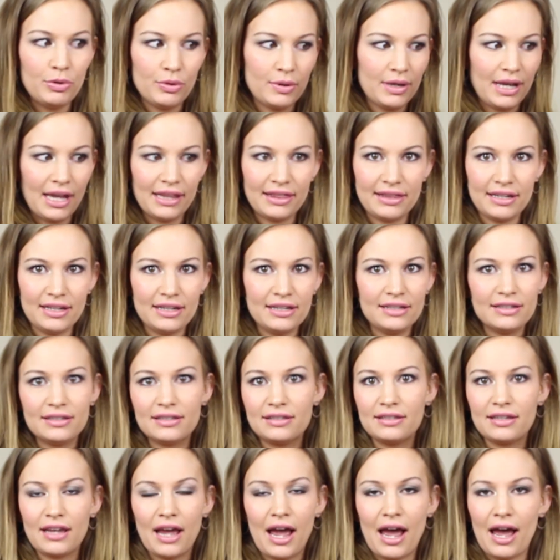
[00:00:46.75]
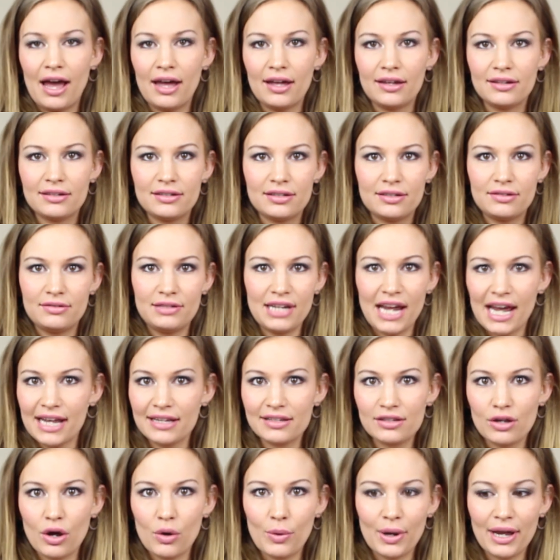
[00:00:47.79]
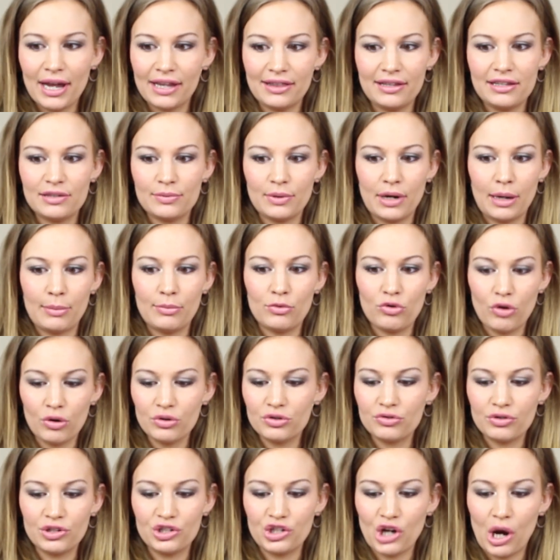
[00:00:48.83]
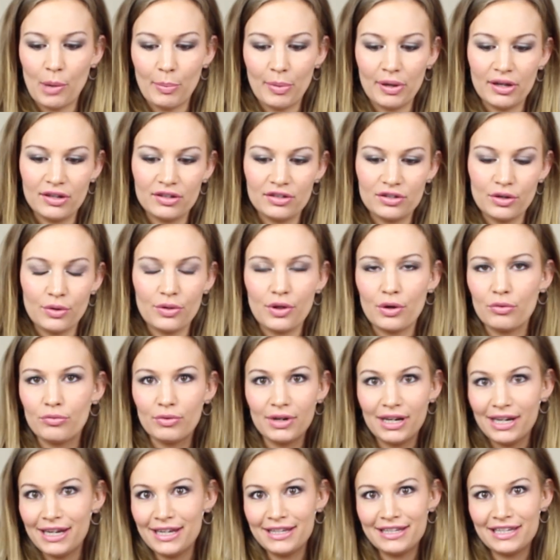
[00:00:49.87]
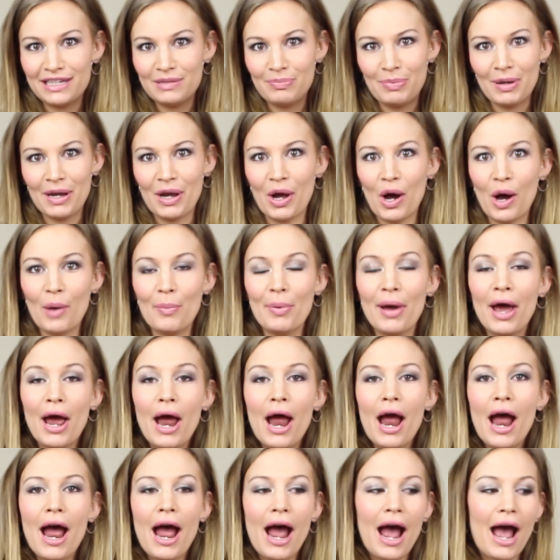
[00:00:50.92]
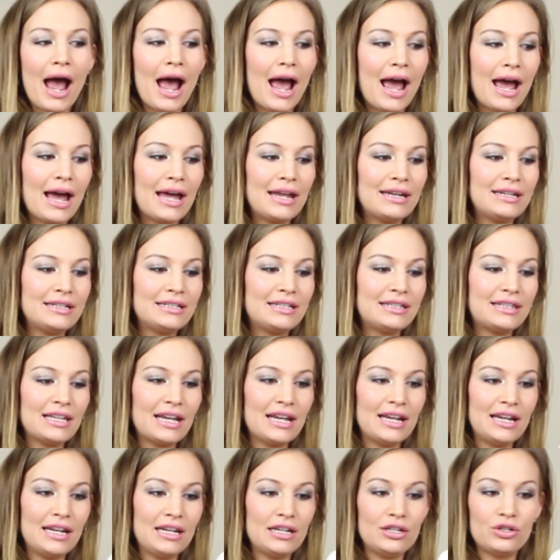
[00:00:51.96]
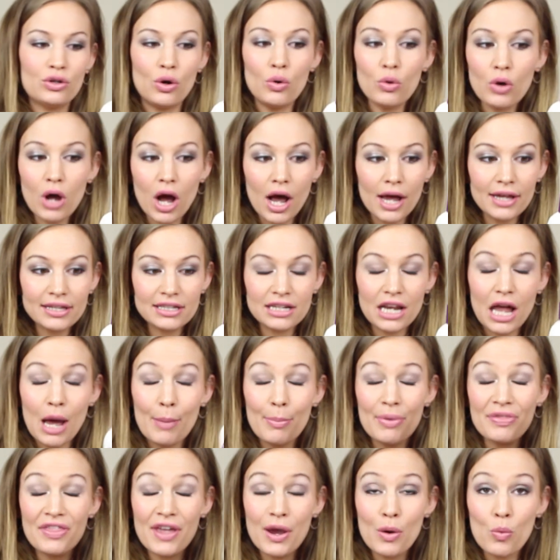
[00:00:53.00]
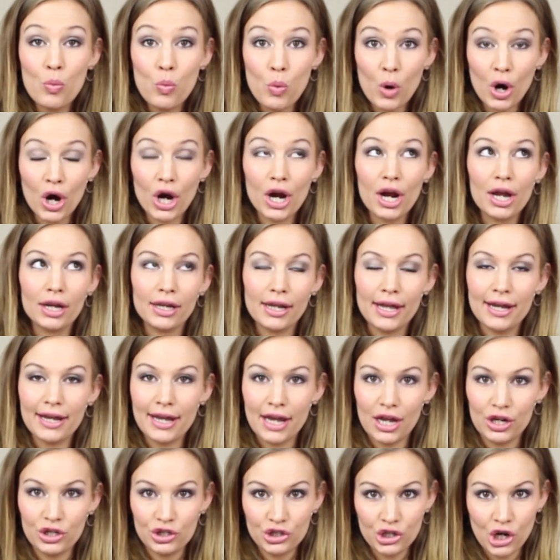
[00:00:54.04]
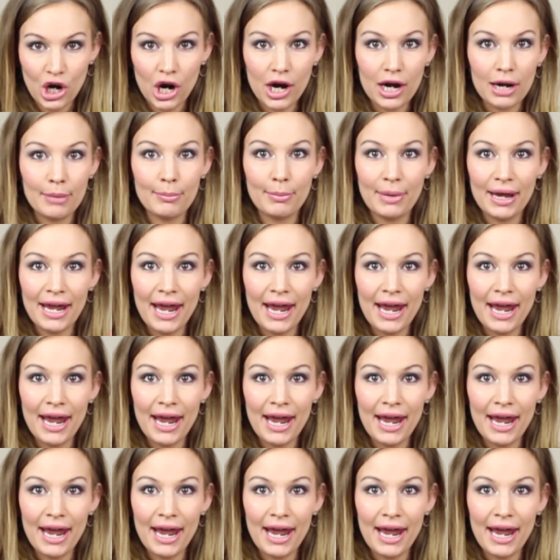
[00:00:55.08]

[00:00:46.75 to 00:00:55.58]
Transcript: You can get these at Tesco. I get these when I'm grocery shopping, so they're really easy to pick up, and they don't cost a lot, but they work like a charm.